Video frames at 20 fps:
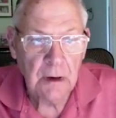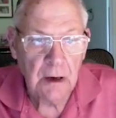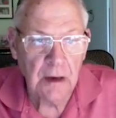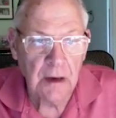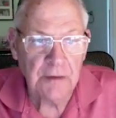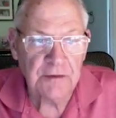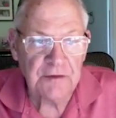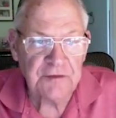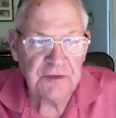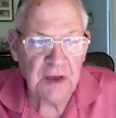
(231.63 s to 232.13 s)

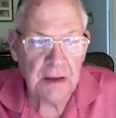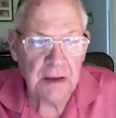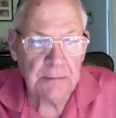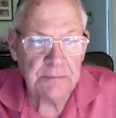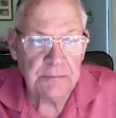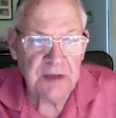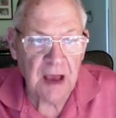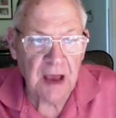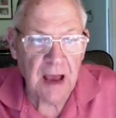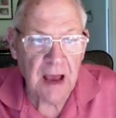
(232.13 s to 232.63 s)
on the
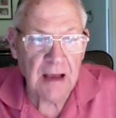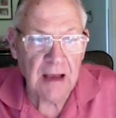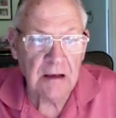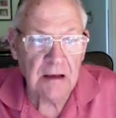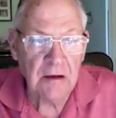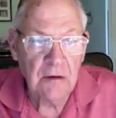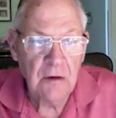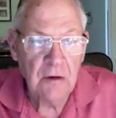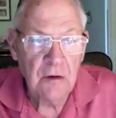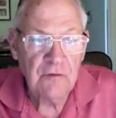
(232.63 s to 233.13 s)
same
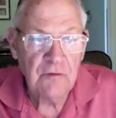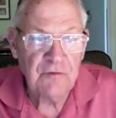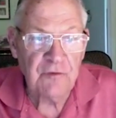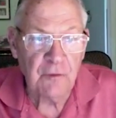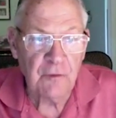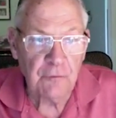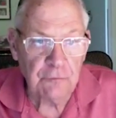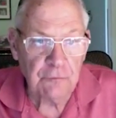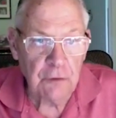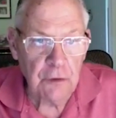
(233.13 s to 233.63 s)
tack
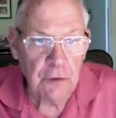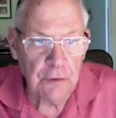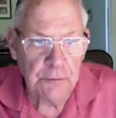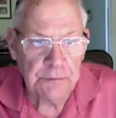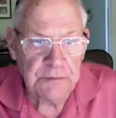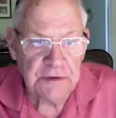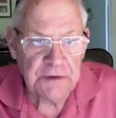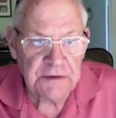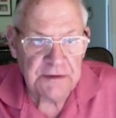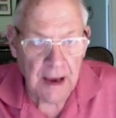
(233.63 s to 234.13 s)
for
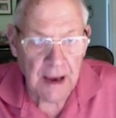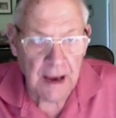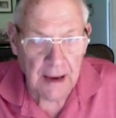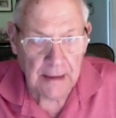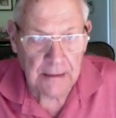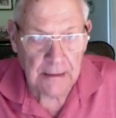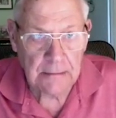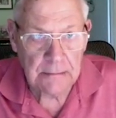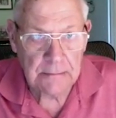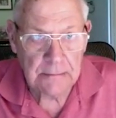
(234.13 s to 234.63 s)
room to
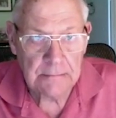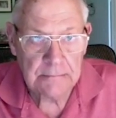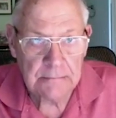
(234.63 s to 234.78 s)
tack.